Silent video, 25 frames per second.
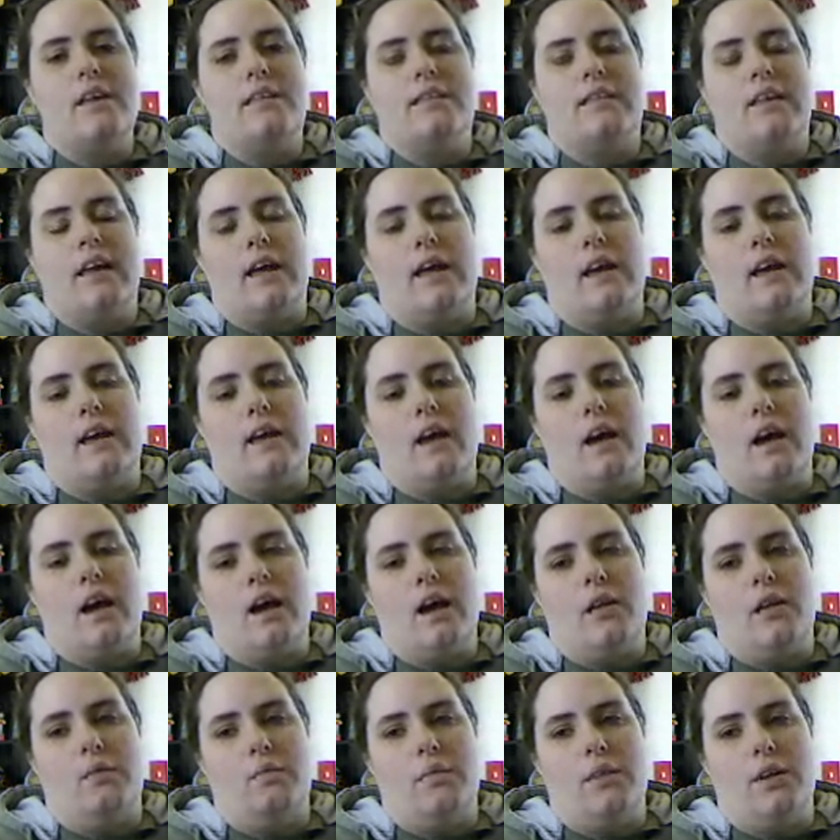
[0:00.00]
They,
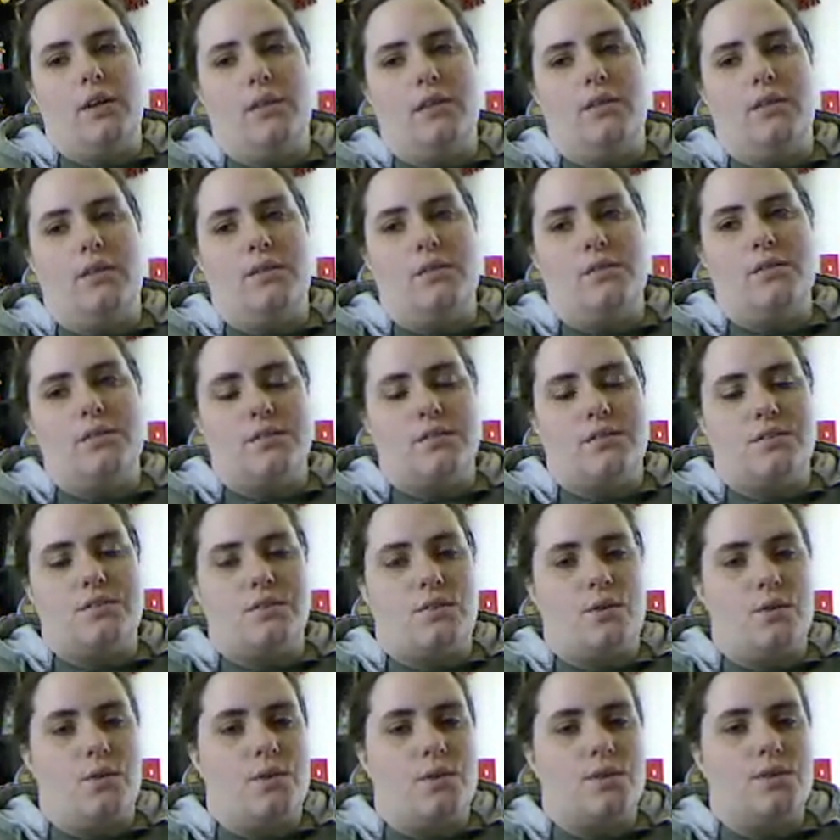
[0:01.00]
lose the
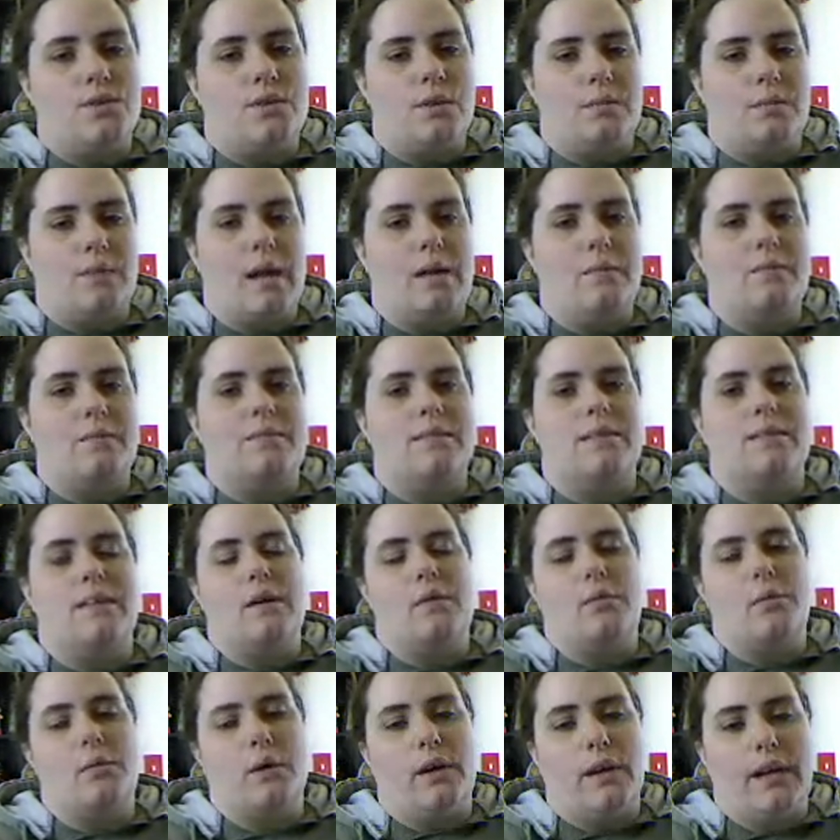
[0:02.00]
school sometimes that
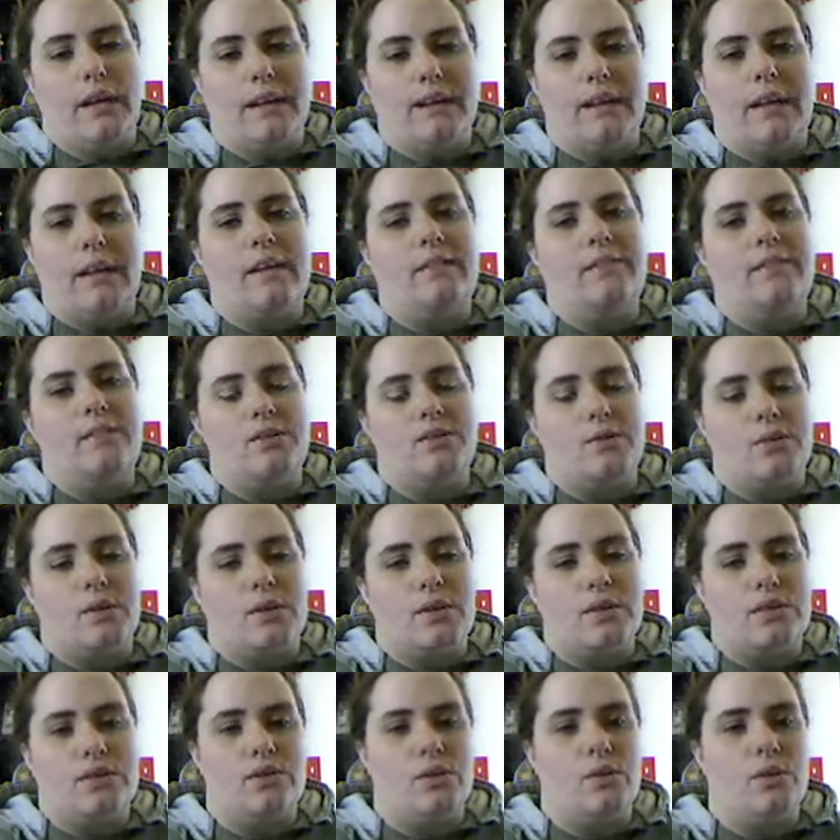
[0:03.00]
they were in. They have to
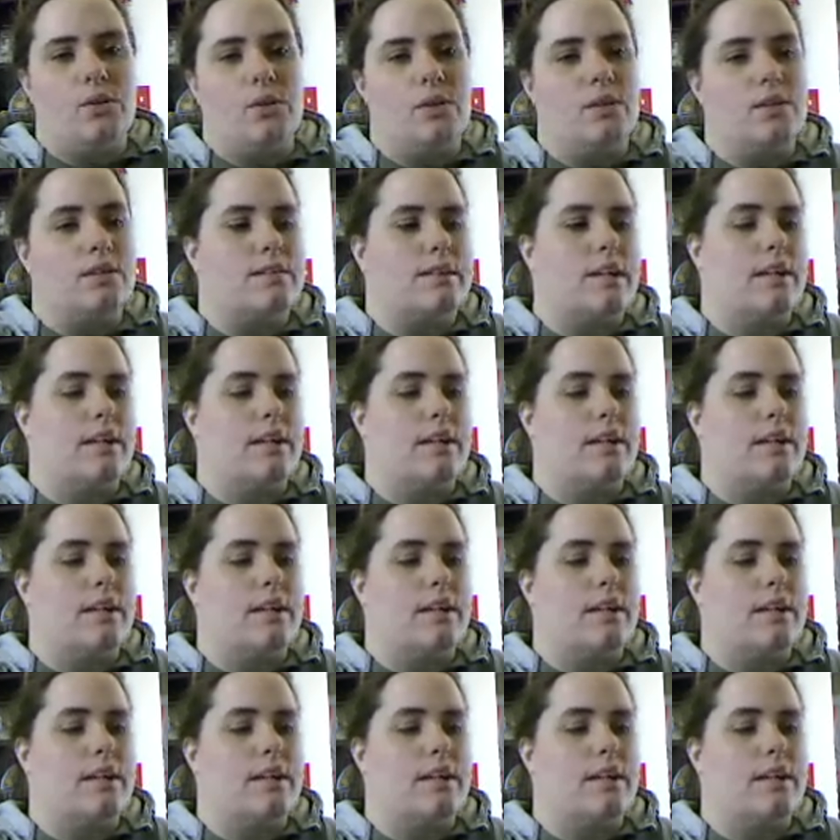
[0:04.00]
switch schools.